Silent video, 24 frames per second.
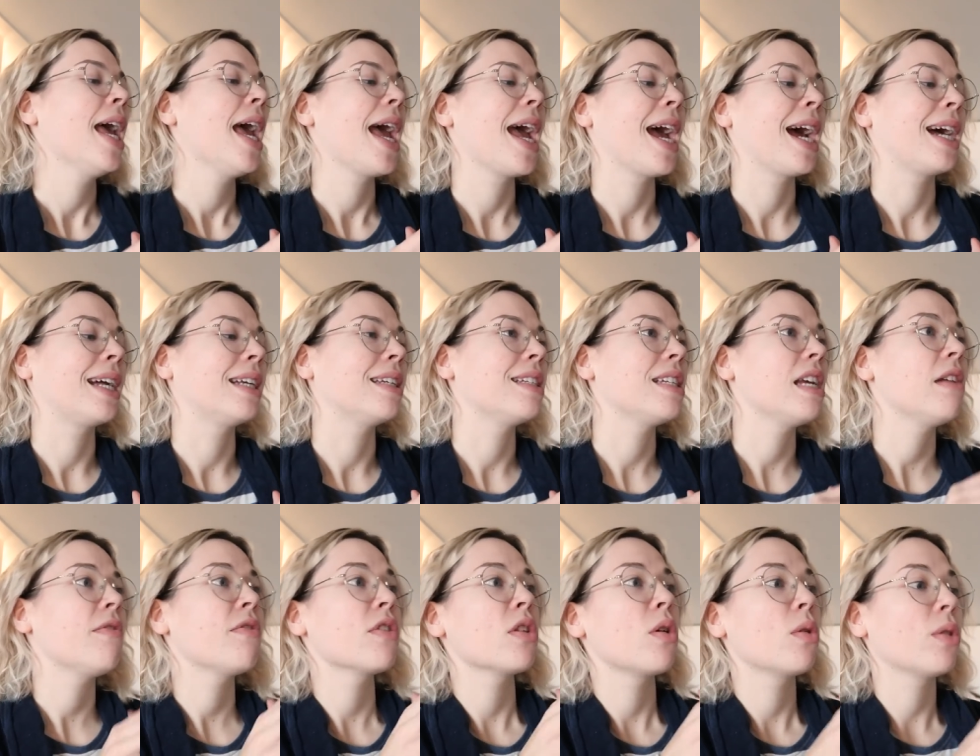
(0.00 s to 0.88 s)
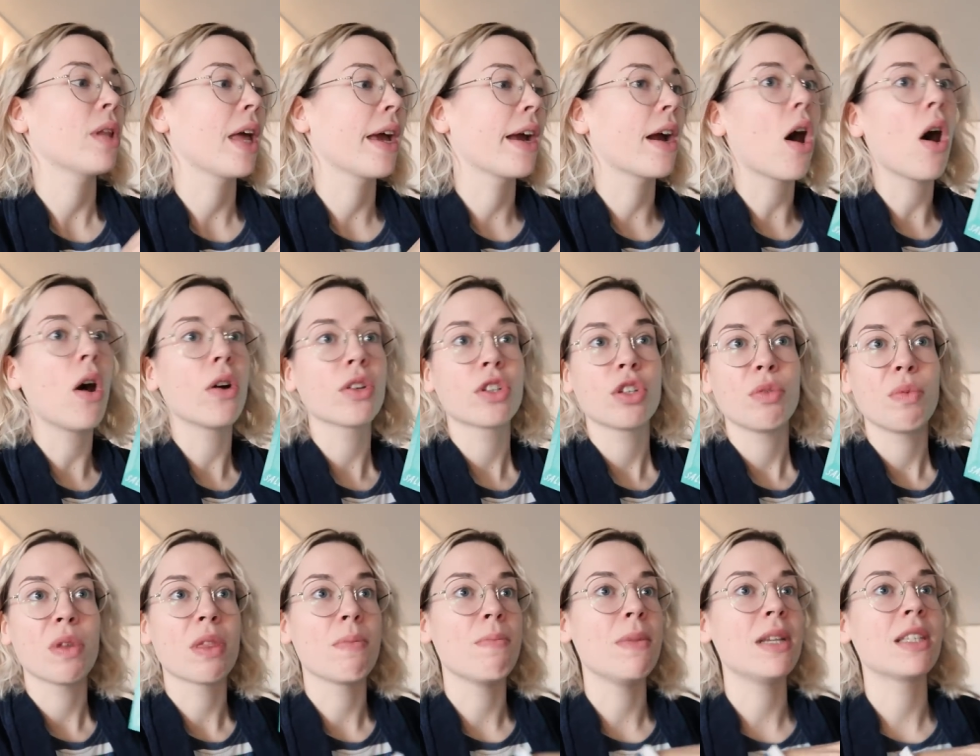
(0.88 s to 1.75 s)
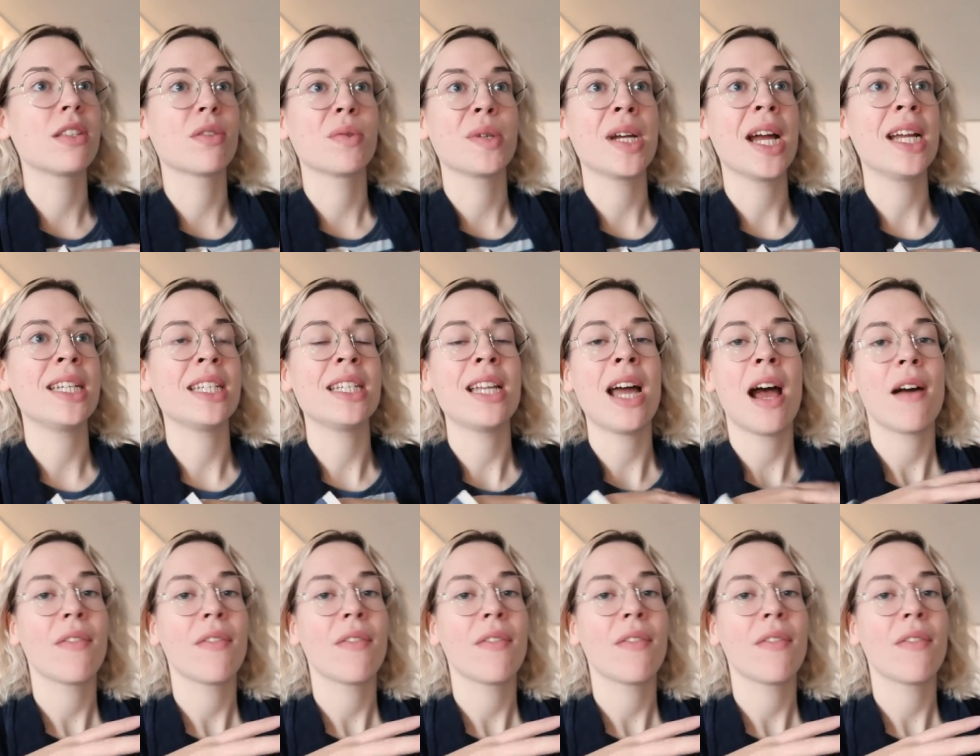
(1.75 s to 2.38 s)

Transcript: and even though like also with Misery I didn't